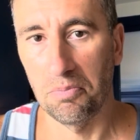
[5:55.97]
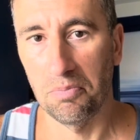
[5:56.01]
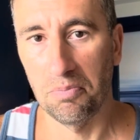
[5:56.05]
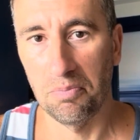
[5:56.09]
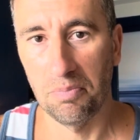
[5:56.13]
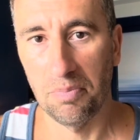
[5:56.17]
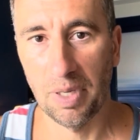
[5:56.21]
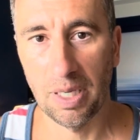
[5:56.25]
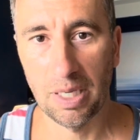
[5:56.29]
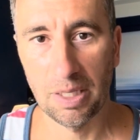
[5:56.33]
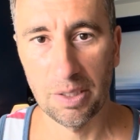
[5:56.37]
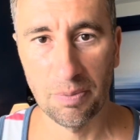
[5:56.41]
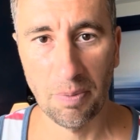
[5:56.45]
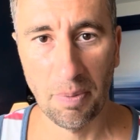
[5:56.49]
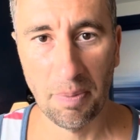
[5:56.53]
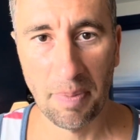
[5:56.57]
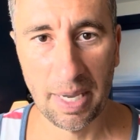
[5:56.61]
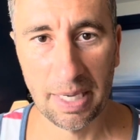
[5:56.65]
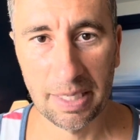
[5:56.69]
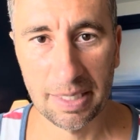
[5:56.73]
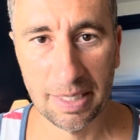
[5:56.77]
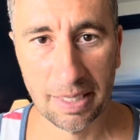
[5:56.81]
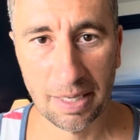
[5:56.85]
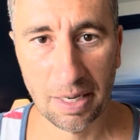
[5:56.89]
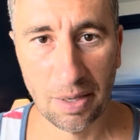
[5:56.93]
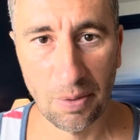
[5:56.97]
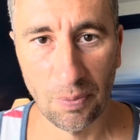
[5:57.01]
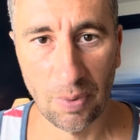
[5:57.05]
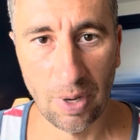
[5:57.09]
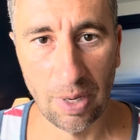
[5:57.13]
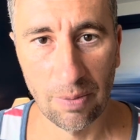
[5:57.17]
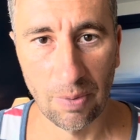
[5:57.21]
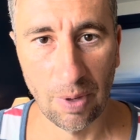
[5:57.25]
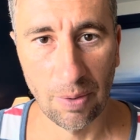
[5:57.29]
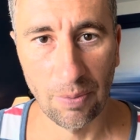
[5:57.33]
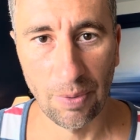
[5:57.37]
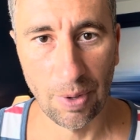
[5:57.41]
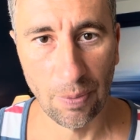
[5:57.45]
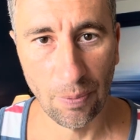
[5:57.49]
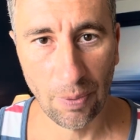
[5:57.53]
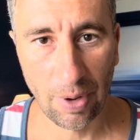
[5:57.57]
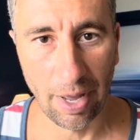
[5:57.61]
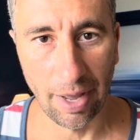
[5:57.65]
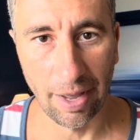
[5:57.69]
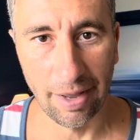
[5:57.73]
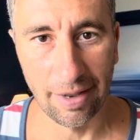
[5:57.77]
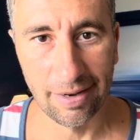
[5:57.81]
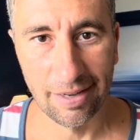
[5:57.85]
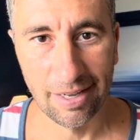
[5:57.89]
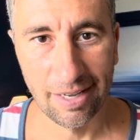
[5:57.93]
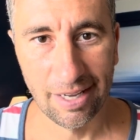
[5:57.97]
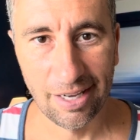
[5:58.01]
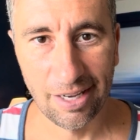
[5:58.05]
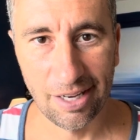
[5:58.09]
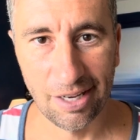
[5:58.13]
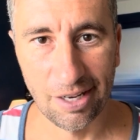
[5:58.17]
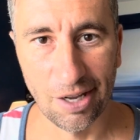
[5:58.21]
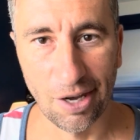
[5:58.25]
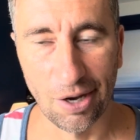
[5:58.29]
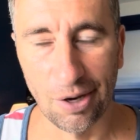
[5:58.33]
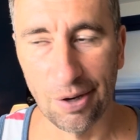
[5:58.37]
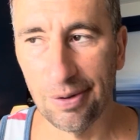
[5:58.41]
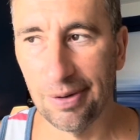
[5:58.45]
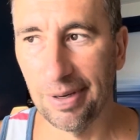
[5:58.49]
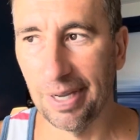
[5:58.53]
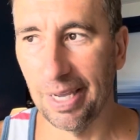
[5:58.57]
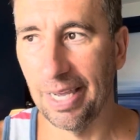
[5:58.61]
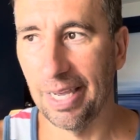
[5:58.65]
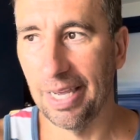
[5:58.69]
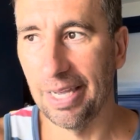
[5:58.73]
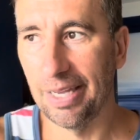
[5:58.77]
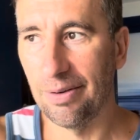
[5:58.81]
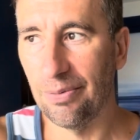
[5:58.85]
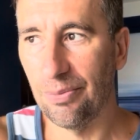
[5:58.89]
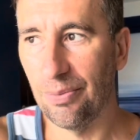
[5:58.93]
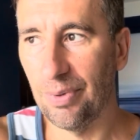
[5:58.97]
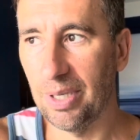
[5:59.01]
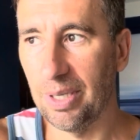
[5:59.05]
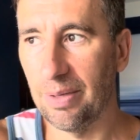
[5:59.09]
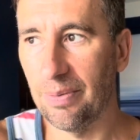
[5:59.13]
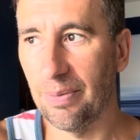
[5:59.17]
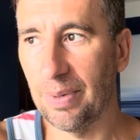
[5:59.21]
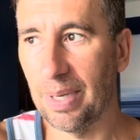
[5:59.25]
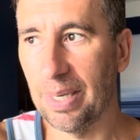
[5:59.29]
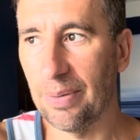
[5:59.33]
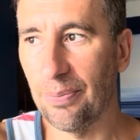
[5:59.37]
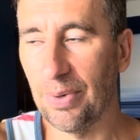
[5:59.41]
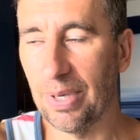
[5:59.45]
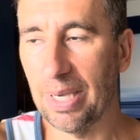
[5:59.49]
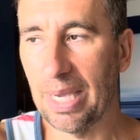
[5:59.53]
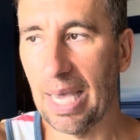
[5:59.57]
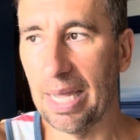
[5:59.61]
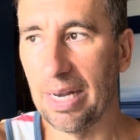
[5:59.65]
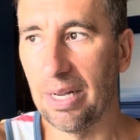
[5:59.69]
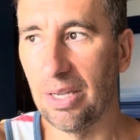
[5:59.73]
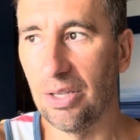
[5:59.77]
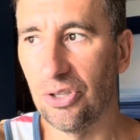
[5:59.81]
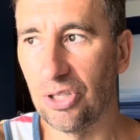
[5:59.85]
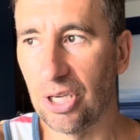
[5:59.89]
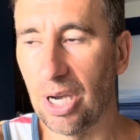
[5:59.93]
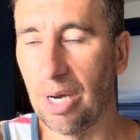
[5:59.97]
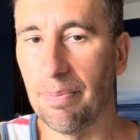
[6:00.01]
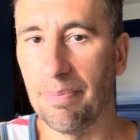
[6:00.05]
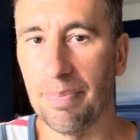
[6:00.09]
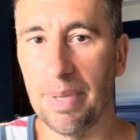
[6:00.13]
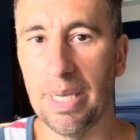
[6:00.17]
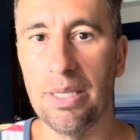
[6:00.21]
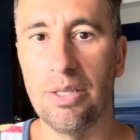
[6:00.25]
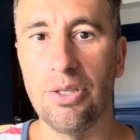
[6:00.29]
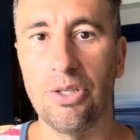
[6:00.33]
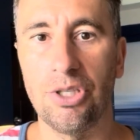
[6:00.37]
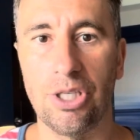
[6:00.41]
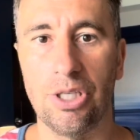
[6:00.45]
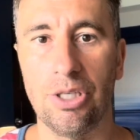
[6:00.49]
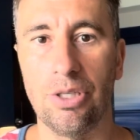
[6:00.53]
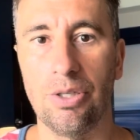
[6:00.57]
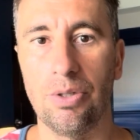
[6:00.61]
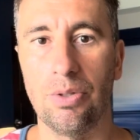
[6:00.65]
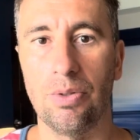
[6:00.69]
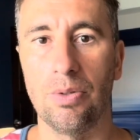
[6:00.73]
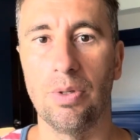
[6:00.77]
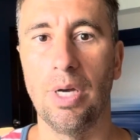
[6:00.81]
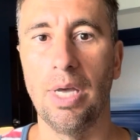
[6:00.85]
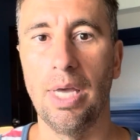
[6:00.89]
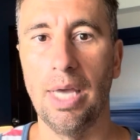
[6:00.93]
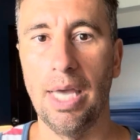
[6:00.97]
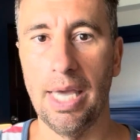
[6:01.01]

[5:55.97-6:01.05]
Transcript: because we basically want what we want, and we kind of jump into